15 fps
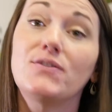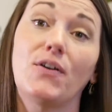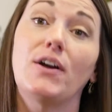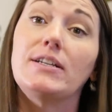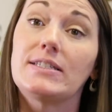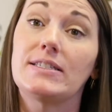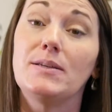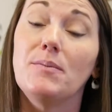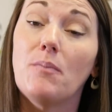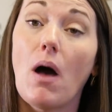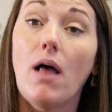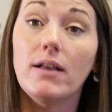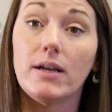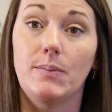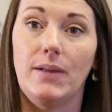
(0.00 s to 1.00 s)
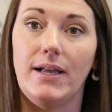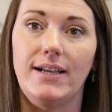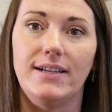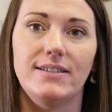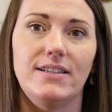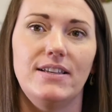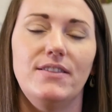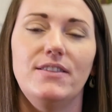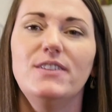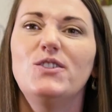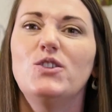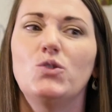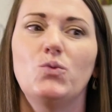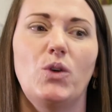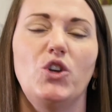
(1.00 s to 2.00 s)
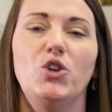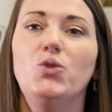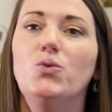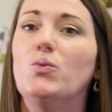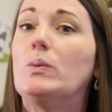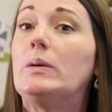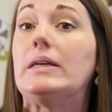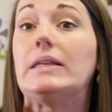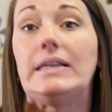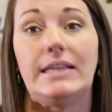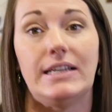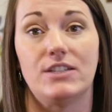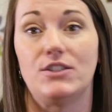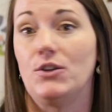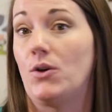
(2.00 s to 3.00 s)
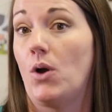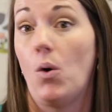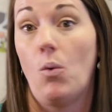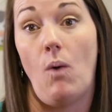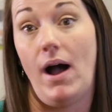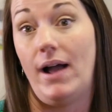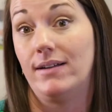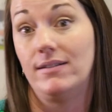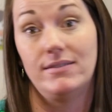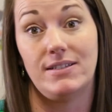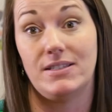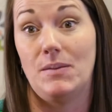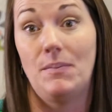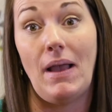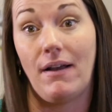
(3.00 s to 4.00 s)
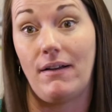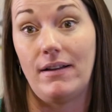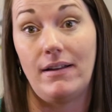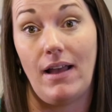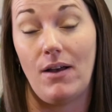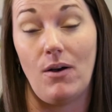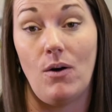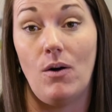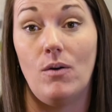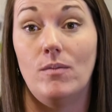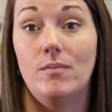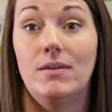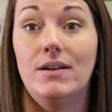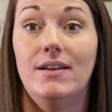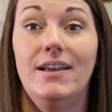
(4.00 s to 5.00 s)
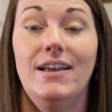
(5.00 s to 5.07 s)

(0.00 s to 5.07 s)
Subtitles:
far as symbolic plays, this is where you really get to go wild as a parent at home.